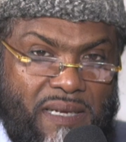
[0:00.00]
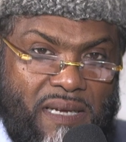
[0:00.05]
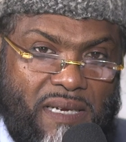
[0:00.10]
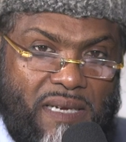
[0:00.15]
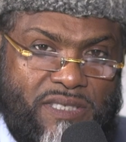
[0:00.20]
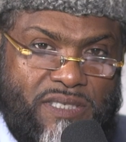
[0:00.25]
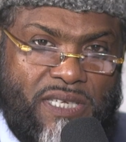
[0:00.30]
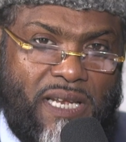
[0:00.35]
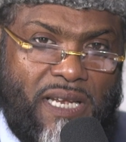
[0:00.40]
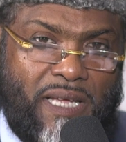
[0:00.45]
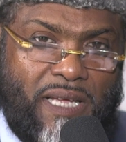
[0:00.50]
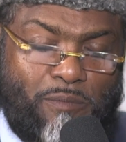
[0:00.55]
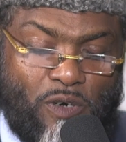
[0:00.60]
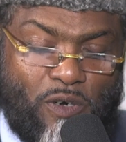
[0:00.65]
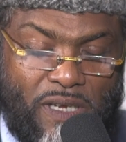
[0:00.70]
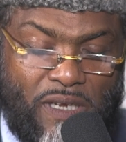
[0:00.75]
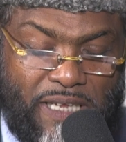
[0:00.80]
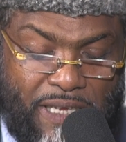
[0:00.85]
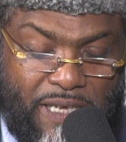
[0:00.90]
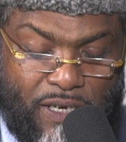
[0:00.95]

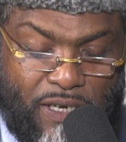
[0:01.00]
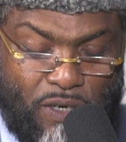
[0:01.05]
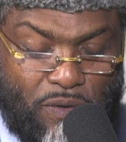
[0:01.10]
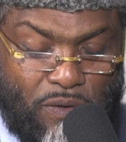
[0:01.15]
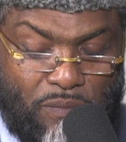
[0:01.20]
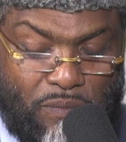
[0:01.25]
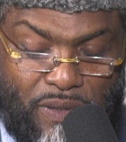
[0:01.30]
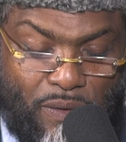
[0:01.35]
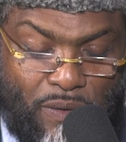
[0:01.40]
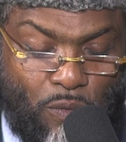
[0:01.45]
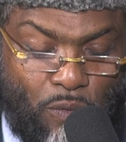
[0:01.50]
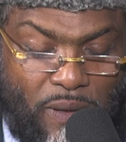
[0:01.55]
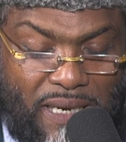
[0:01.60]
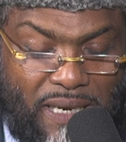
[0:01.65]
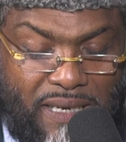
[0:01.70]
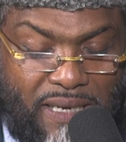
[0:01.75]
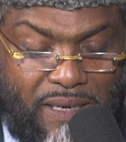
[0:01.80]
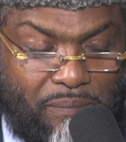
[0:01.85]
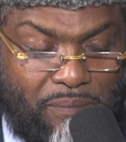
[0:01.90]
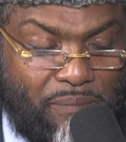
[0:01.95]
Assalamu alaikum and
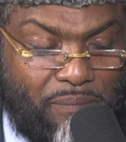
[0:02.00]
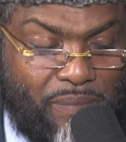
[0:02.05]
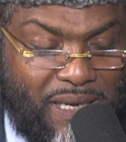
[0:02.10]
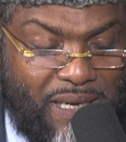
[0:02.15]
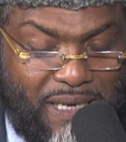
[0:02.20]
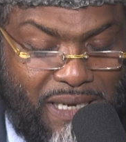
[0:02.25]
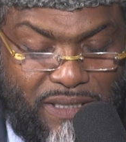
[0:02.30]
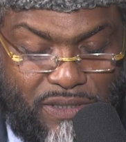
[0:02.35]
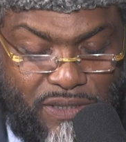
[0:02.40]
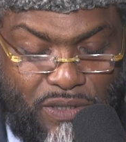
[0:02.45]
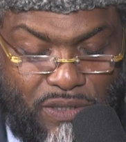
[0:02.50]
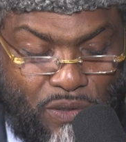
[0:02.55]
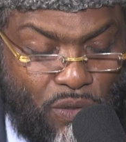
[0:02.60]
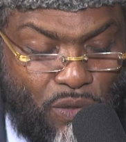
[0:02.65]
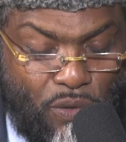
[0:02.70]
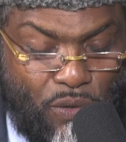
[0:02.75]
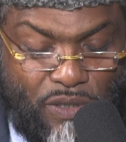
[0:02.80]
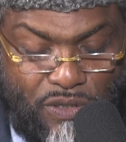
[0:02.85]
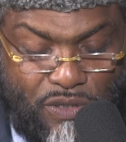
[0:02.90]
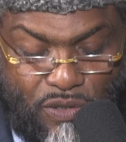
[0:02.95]
welcome back to
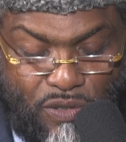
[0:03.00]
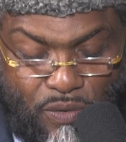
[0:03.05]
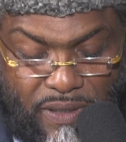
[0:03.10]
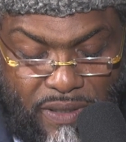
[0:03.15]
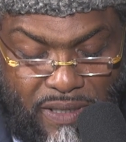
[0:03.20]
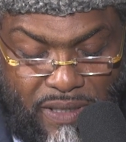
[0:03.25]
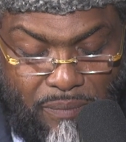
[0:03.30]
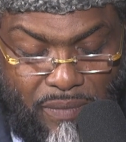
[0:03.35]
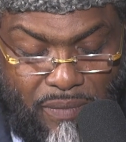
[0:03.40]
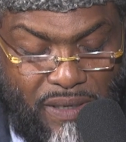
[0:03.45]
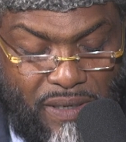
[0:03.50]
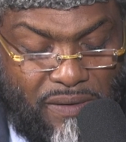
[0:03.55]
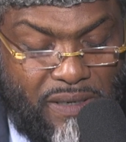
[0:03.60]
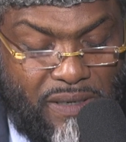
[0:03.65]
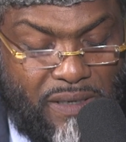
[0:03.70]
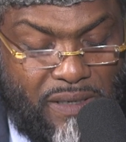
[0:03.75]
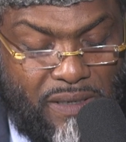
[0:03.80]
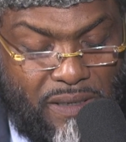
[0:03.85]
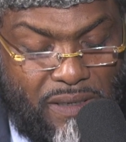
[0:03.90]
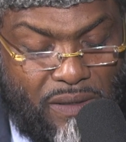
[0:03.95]
Who is Who in
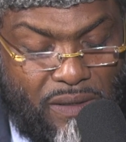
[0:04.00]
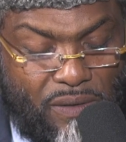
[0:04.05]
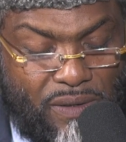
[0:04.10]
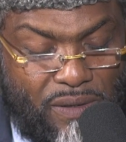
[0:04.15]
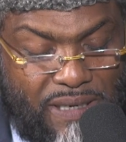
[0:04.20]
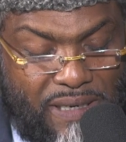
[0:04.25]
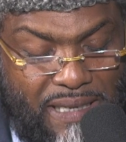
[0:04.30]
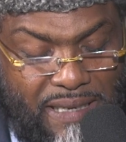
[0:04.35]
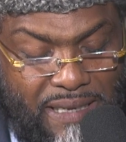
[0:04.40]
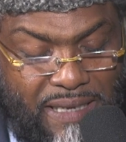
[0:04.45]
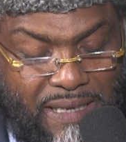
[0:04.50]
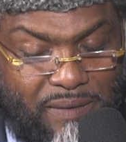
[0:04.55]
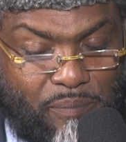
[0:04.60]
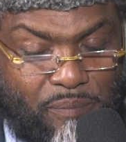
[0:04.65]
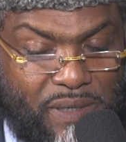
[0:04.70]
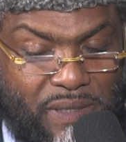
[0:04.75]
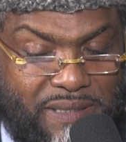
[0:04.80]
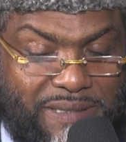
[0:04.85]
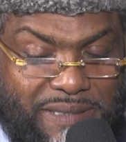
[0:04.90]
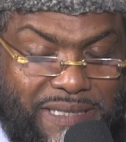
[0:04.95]
America on
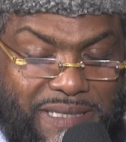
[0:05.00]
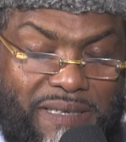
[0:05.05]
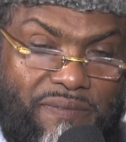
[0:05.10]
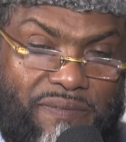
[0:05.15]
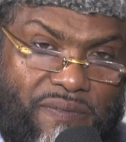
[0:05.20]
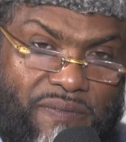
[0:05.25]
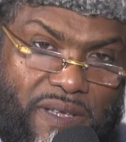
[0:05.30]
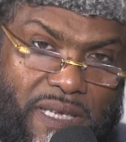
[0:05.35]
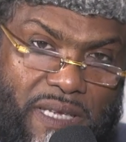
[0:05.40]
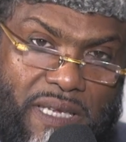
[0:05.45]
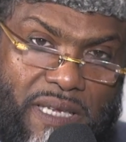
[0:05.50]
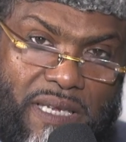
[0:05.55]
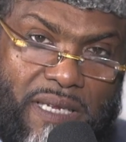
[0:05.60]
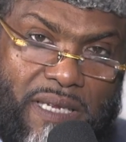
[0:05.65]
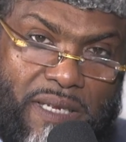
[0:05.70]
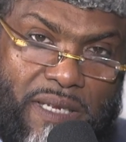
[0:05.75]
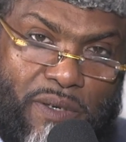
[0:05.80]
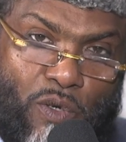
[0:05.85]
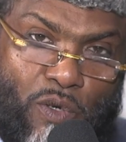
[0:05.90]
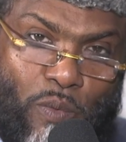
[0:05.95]
Alhikmat
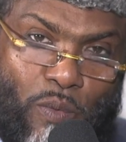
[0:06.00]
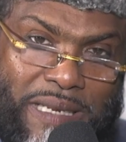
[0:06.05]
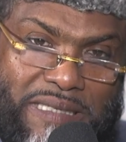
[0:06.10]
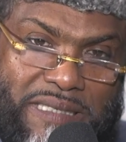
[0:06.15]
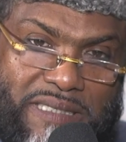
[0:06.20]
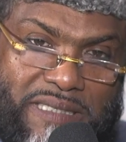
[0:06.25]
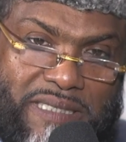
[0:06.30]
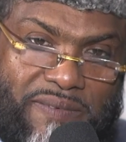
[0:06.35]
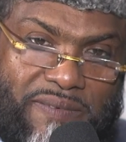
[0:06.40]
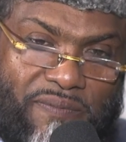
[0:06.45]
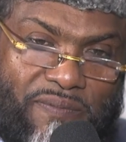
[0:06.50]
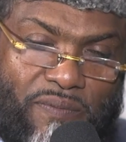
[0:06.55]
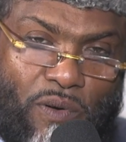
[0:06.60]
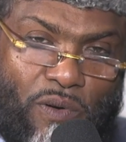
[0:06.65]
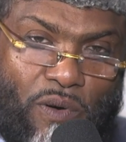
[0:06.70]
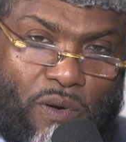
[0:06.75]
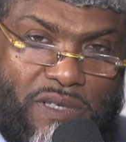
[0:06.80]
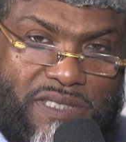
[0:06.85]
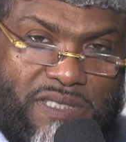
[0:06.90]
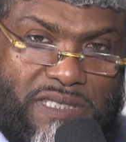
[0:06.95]
TV
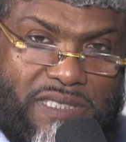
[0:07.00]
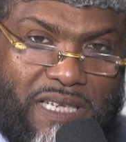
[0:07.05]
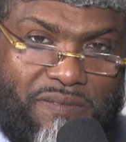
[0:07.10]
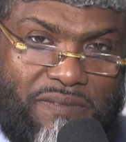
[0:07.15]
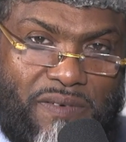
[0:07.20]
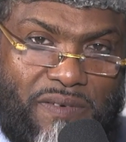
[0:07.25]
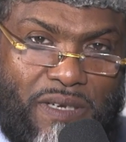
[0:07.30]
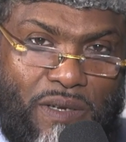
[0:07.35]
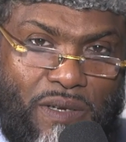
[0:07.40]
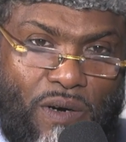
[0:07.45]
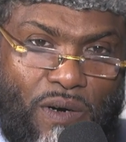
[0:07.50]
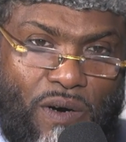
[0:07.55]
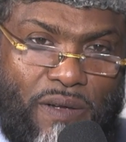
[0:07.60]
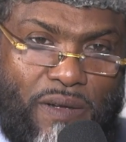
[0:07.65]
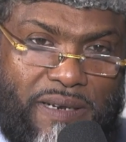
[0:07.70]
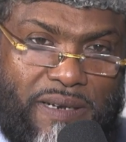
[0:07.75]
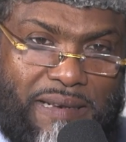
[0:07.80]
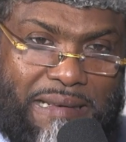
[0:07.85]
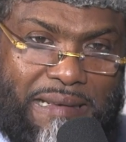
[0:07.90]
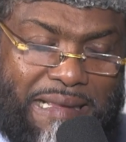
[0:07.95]
24/7
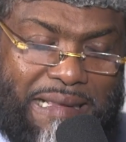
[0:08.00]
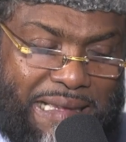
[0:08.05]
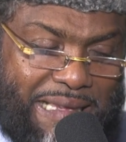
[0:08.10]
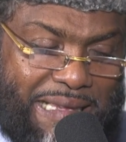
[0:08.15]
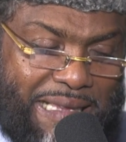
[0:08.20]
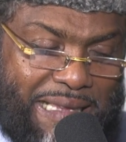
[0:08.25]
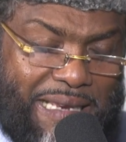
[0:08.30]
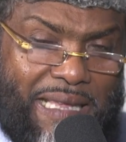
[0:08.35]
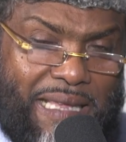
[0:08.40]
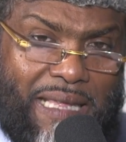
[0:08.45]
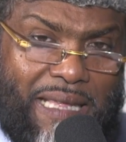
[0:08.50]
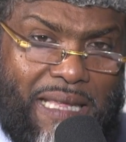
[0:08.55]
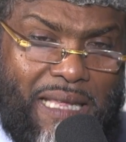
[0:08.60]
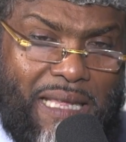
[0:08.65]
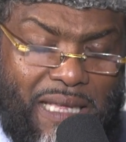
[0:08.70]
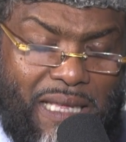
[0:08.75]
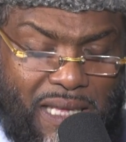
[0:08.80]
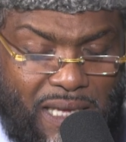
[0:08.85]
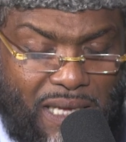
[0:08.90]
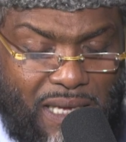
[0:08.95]
online.
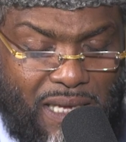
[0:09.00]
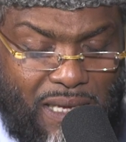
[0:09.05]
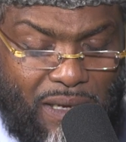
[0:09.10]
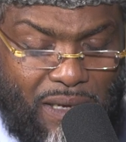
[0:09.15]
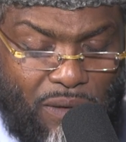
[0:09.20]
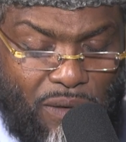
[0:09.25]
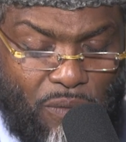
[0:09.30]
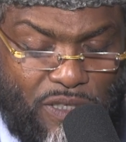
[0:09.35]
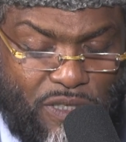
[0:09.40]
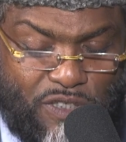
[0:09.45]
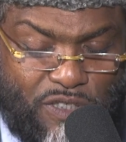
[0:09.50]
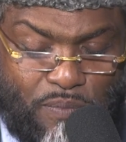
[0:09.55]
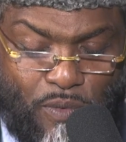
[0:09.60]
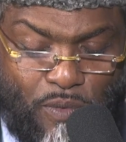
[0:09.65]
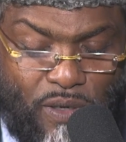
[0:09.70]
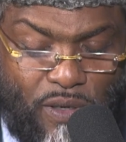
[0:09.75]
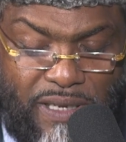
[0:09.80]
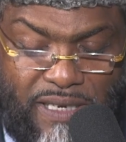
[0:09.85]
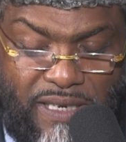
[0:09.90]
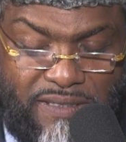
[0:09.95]
Once
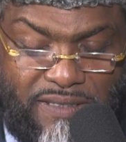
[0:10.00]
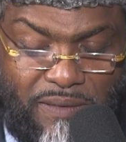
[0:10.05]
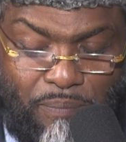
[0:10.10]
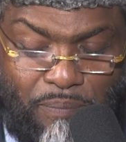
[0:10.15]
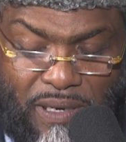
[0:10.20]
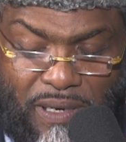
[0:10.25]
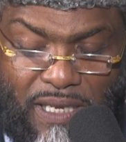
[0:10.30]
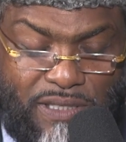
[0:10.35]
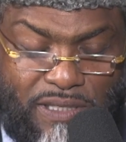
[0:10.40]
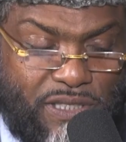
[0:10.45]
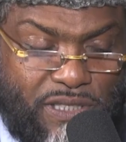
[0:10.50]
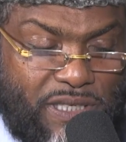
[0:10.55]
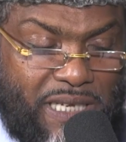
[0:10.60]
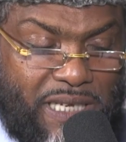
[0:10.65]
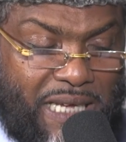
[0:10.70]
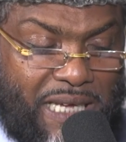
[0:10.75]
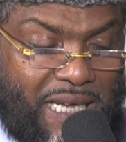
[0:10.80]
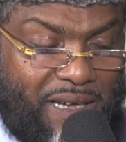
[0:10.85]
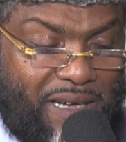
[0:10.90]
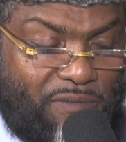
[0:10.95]
more, it is a pleasure
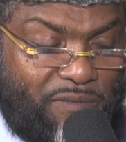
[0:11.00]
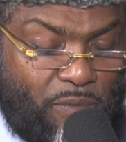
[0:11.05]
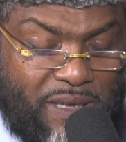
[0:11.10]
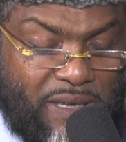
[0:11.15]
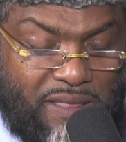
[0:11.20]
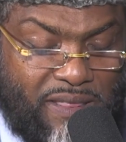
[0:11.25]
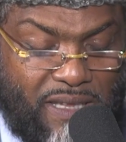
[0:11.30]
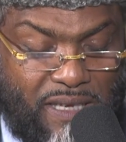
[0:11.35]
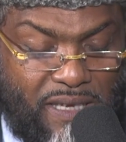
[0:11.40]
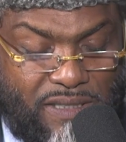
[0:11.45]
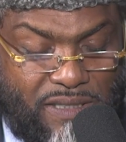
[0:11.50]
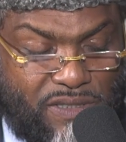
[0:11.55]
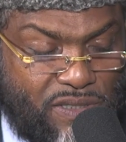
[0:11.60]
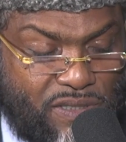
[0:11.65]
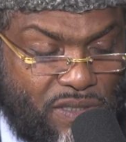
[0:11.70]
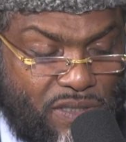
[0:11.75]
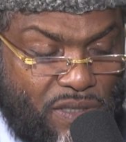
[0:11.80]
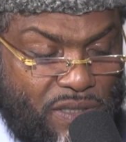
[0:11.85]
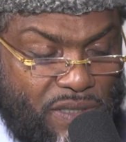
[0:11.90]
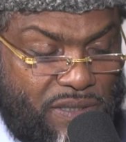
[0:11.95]
to have with
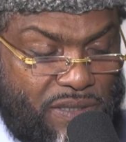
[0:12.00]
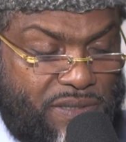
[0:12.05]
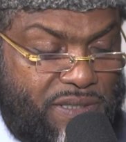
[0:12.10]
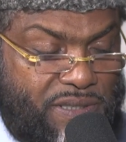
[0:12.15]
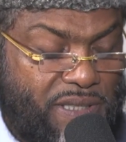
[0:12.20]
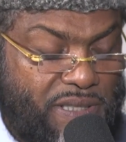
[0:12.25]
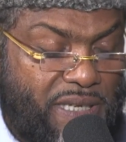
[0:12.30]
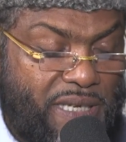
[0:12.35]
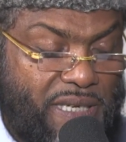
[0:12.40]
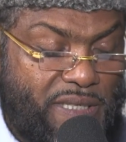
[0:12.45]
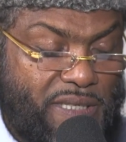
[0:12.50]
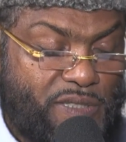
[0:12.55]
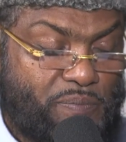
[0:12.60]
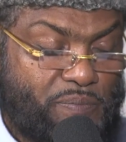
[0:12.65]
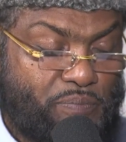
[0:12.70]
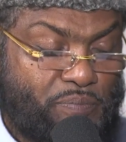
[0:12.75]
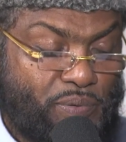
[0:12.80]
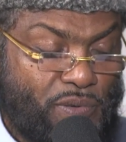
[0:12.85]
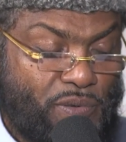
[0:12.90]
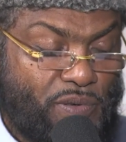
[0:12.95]
us on today's
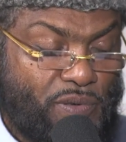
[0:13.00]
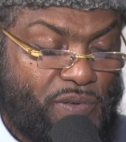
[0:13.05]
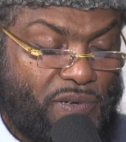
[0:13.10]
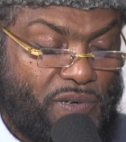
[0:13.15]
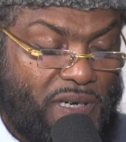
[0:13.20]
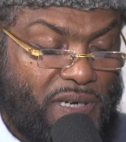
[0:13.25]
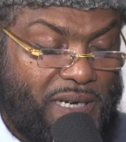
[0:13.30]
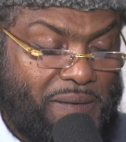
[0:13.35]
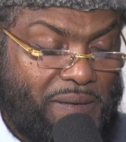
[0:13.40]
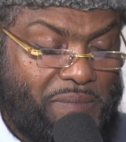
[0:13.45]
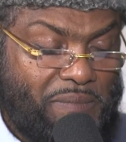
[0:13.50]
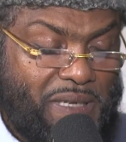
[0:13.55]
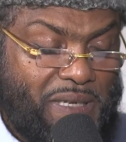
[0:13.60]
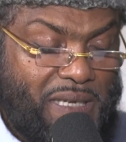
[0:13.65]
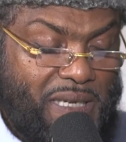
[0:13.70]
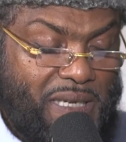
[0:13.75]
program